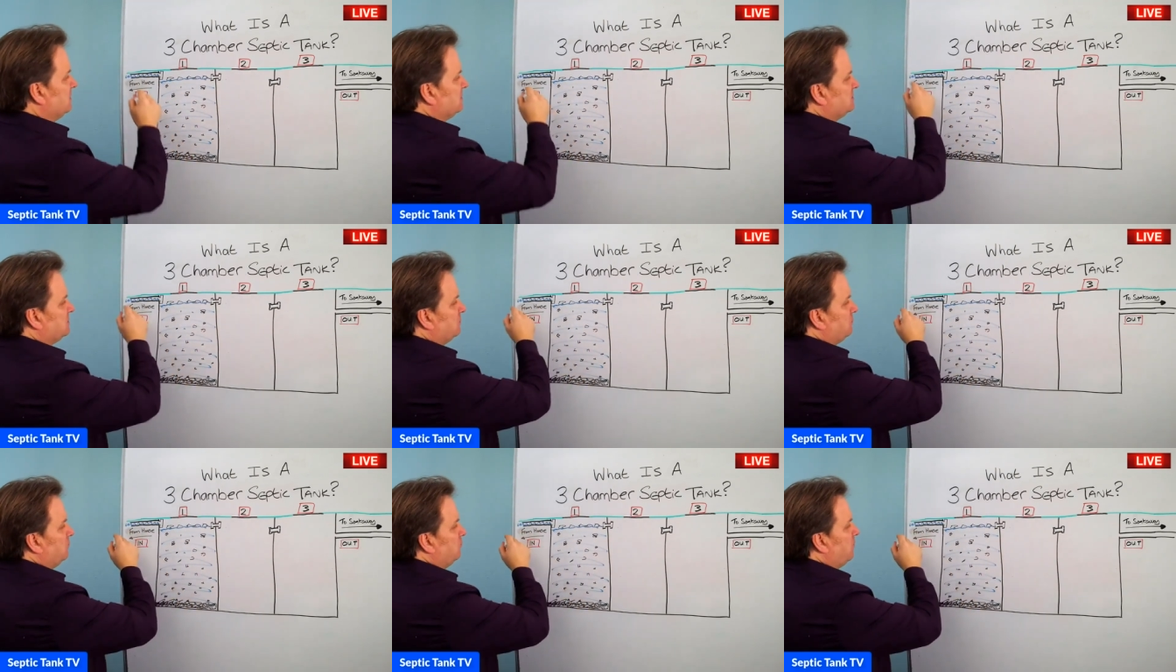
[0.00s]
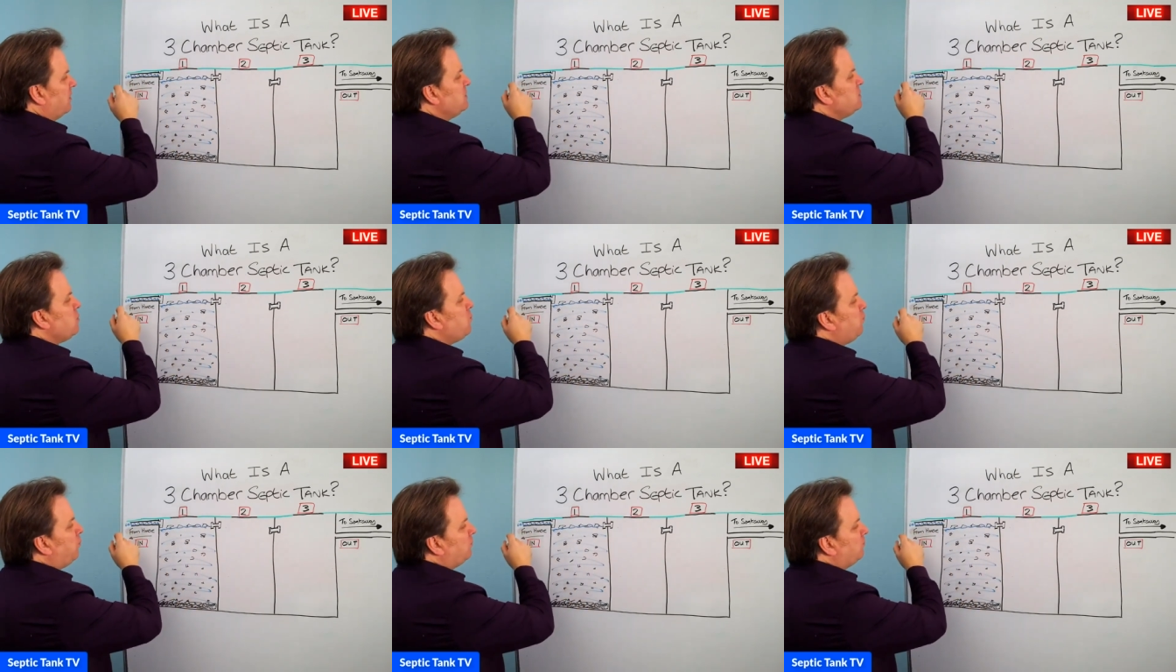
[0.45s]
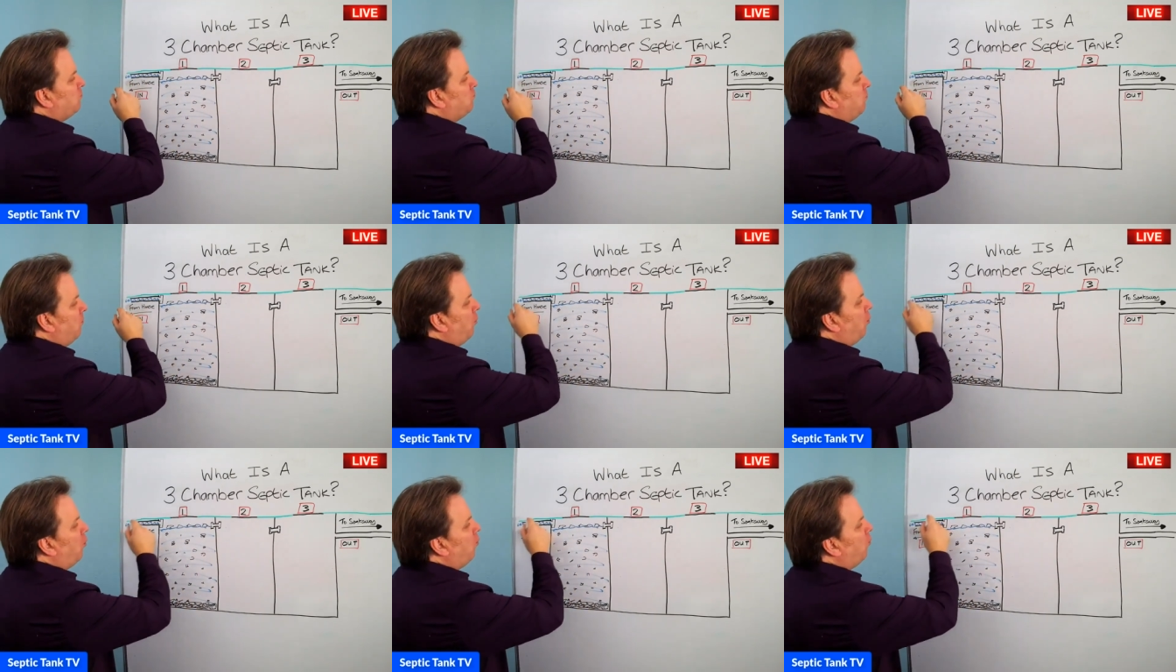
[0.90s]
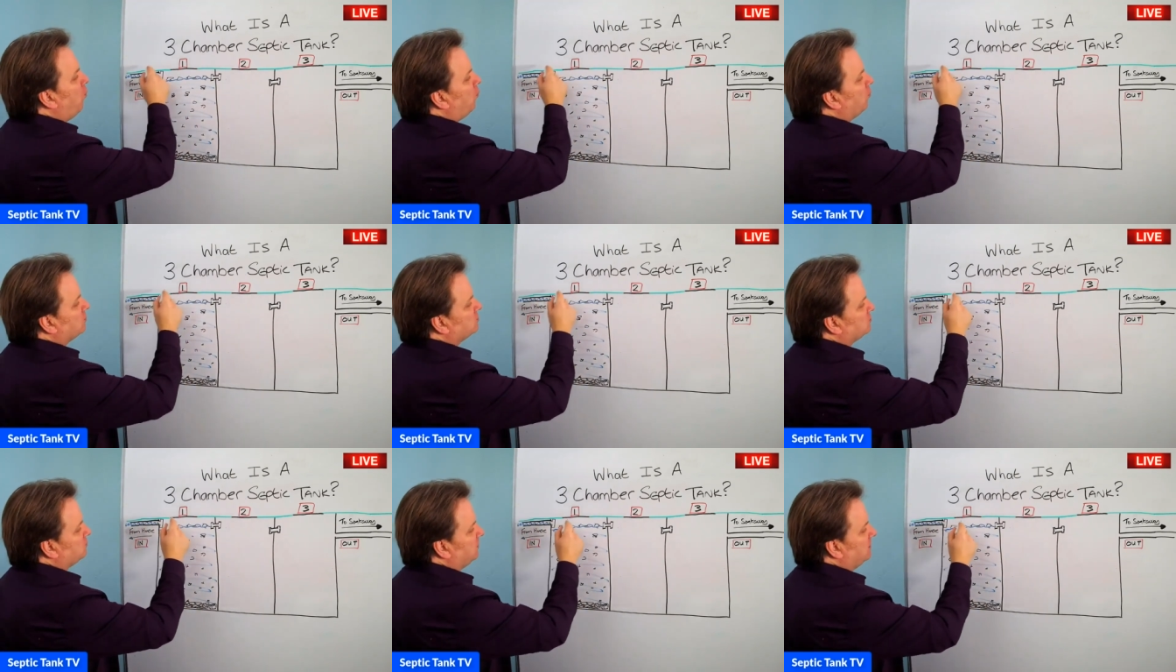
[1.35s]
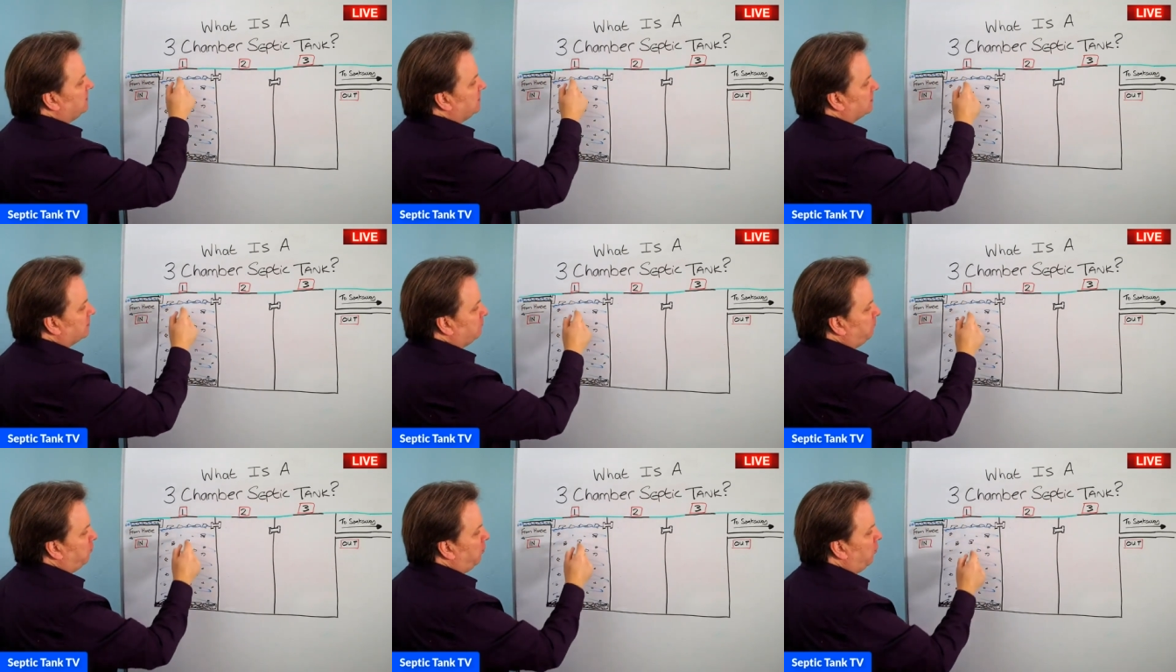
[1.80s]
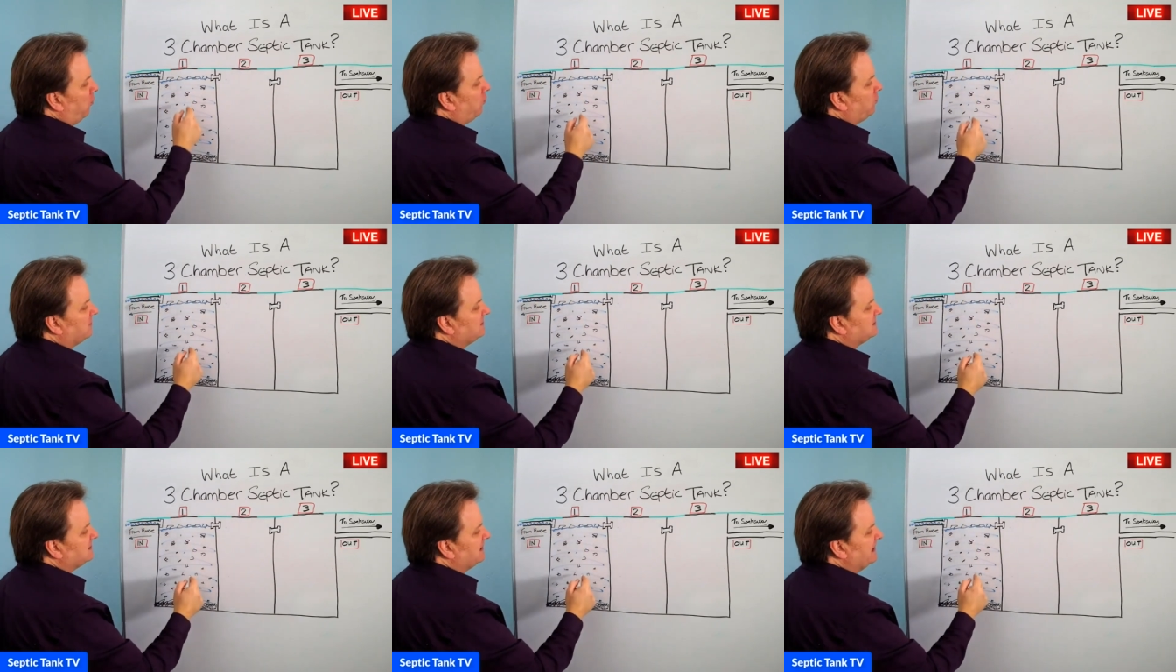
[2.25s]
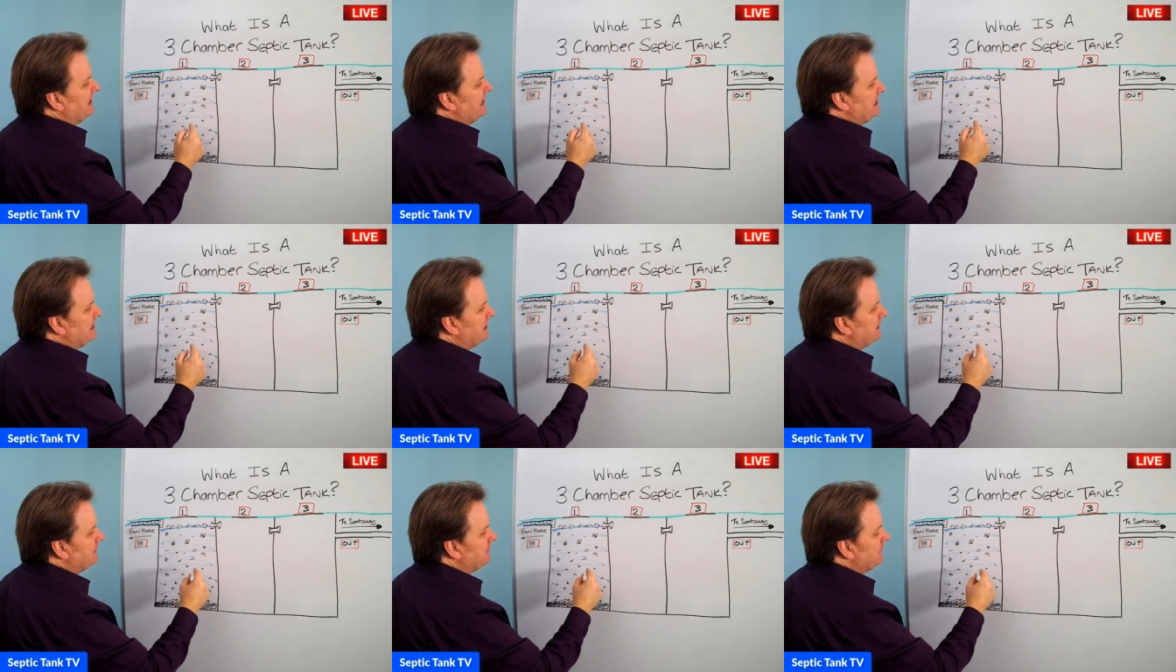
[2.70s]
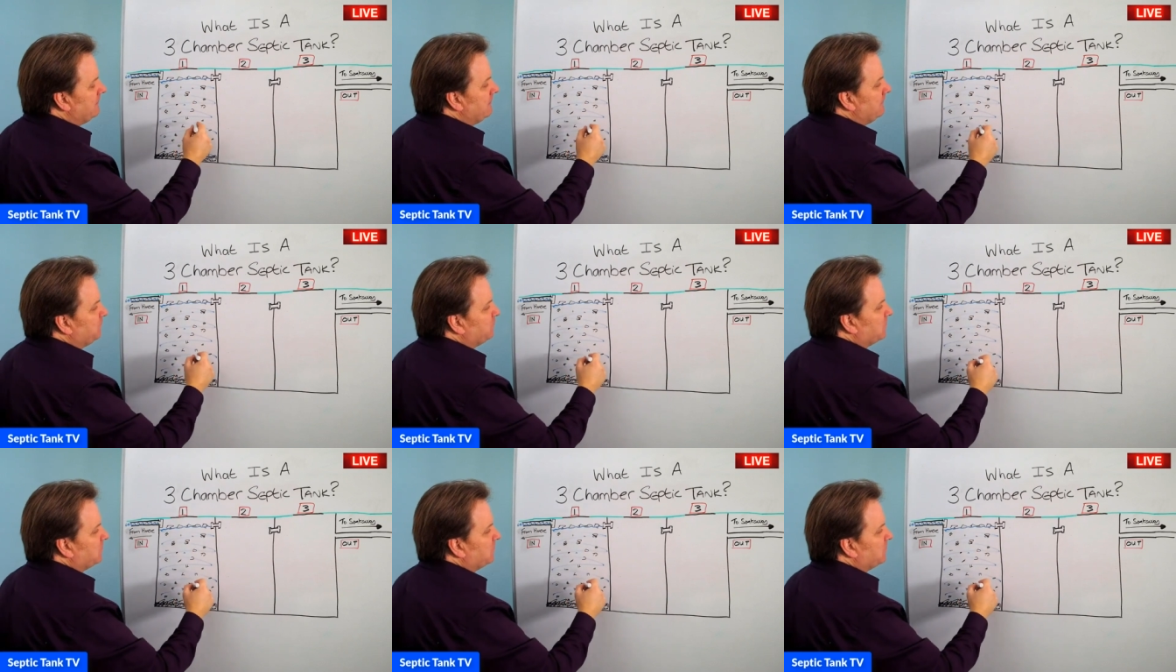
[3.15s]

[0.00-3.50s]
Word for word: So when you put more water in, it'll pour into here